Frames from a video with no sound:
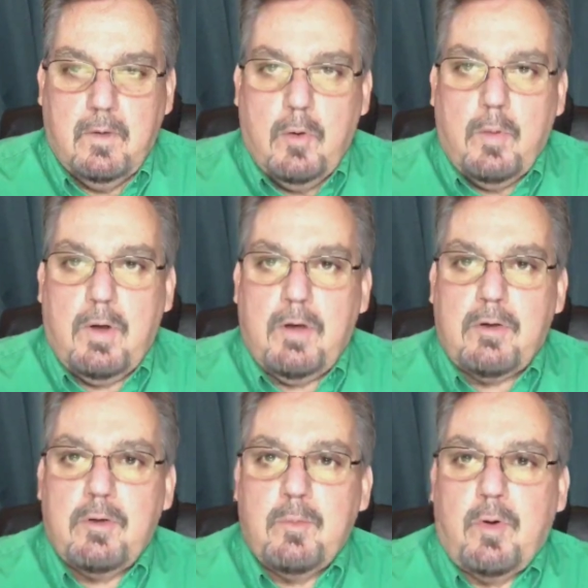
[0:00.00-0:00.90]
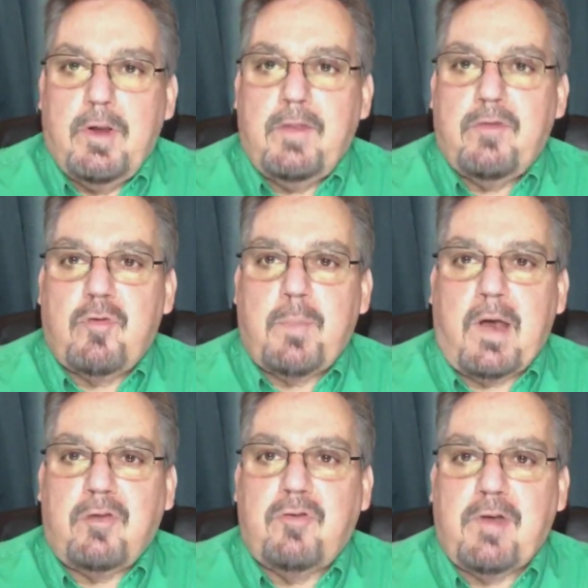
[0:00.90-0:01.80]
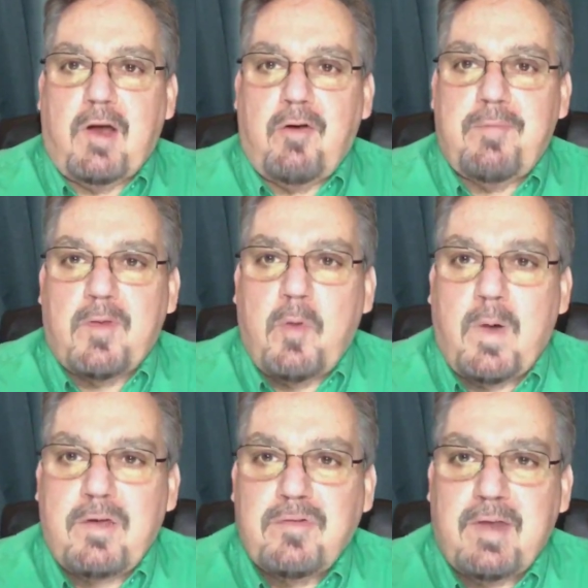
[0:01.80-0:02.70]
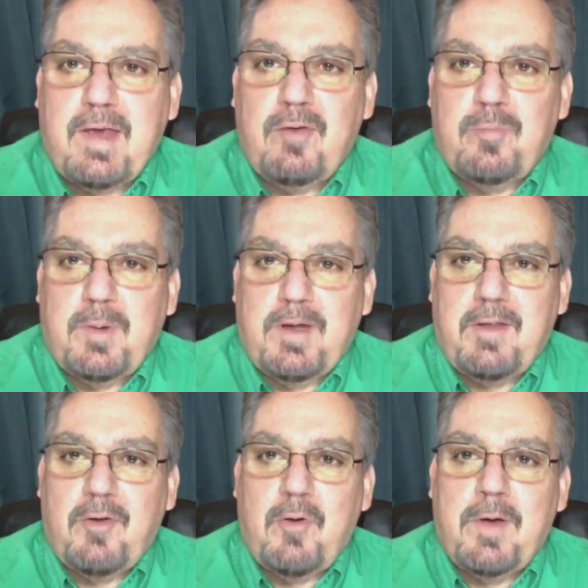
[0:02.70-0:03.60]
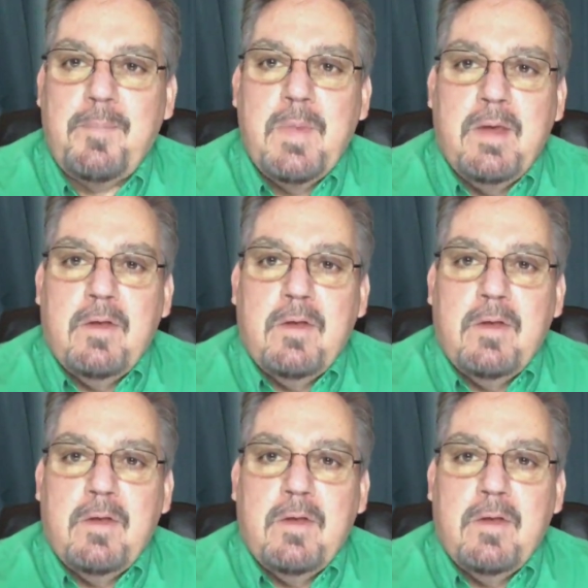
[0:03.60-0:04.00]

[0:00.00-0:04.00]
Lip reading: Well, good morning. This is Pastor Darrell from the Quest in Galesburg, Illinois.